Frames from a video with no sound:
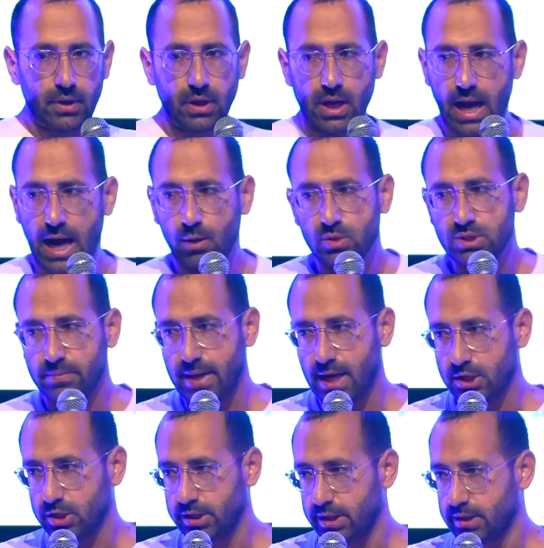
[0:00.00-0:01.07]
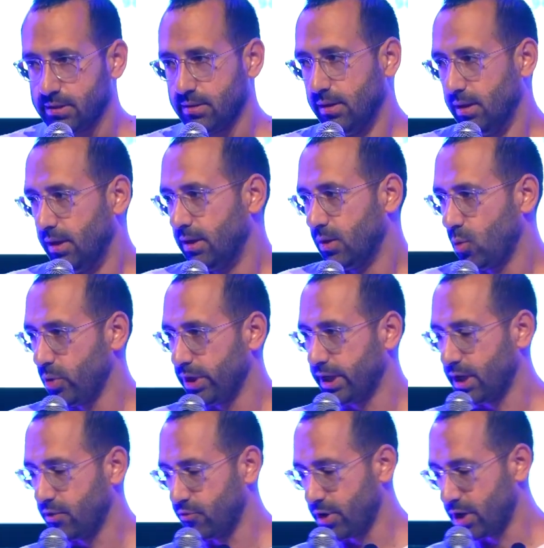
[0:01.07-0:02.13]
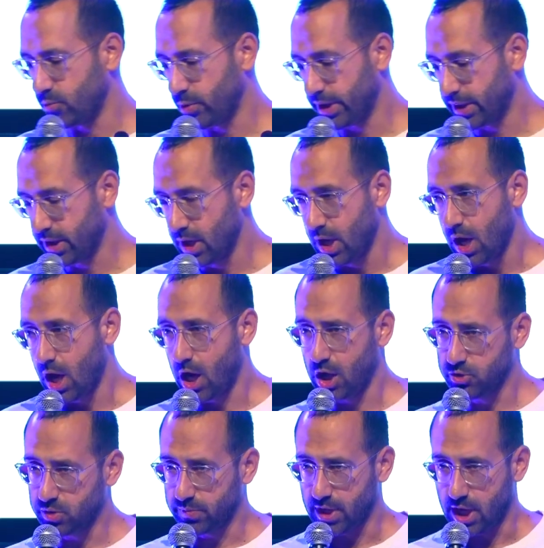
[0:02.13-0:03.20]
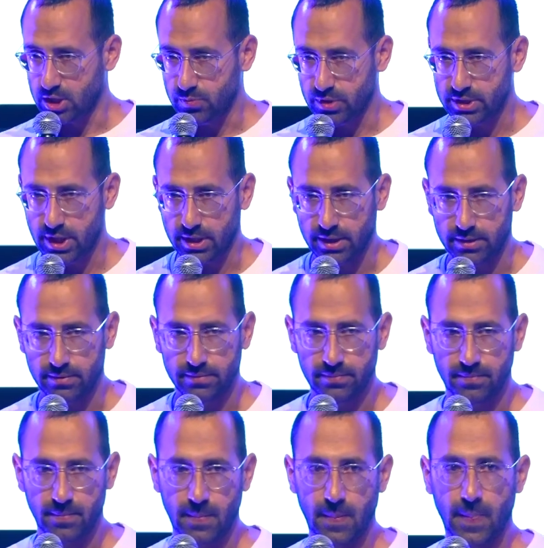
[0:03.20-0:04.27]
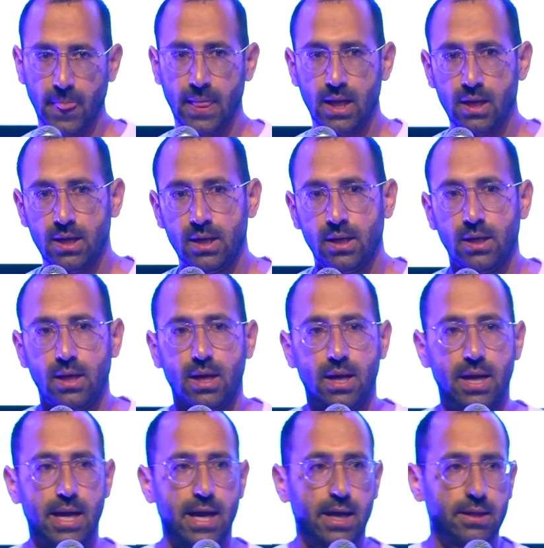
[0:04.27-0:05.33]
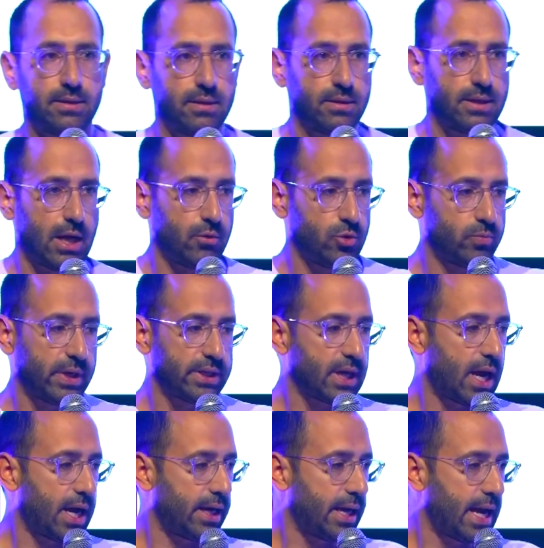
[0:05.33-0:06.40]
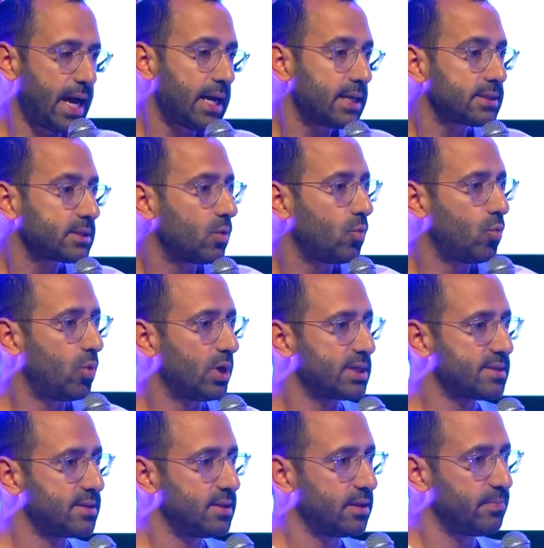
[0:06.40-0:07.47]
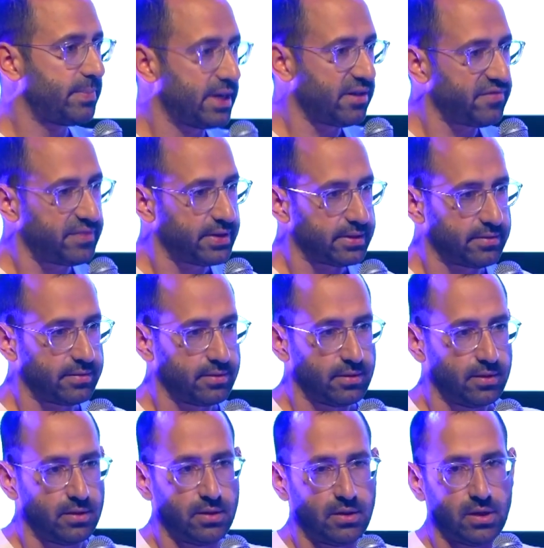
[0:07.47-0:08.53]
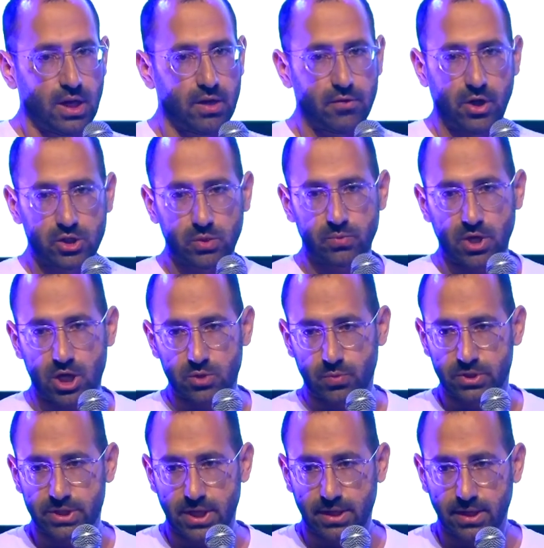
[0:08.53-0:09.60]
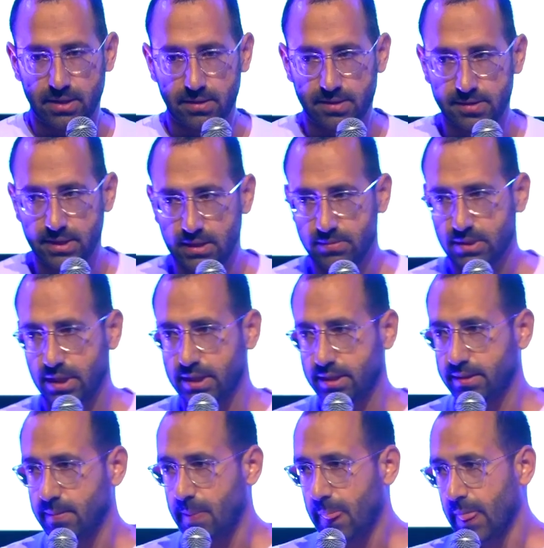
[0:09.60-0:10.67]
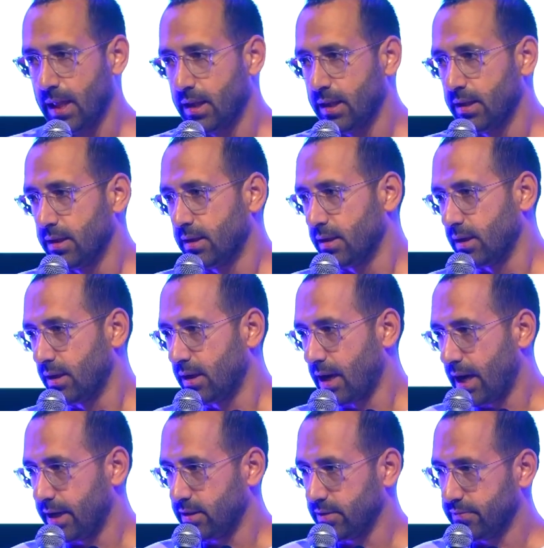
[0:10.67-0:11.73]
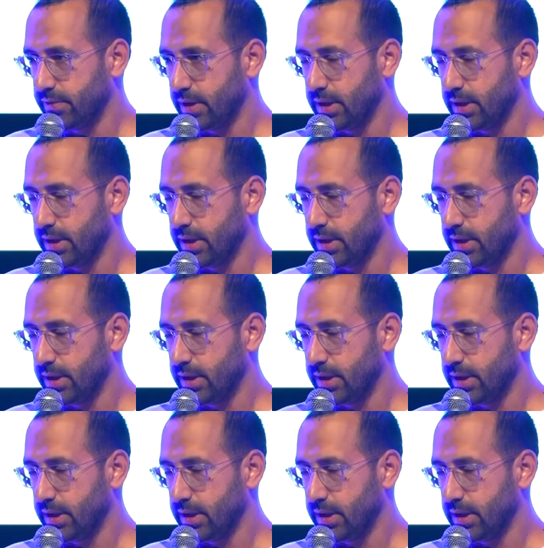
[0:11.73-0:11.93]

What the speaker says: I was imagining we can run with 100 blocks per second. And now you might ask, what's the benefit of 100 blocks per second? This seems like kind of